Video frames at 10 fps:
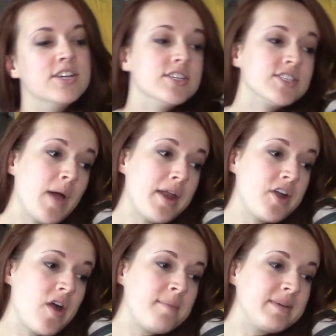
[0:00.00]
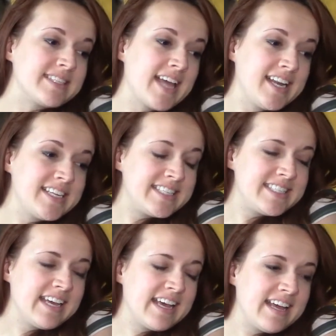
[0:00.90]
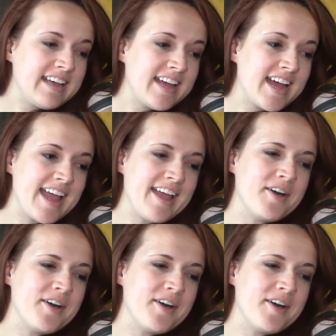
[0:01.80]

So I don't know, I'm excited to see it. I'm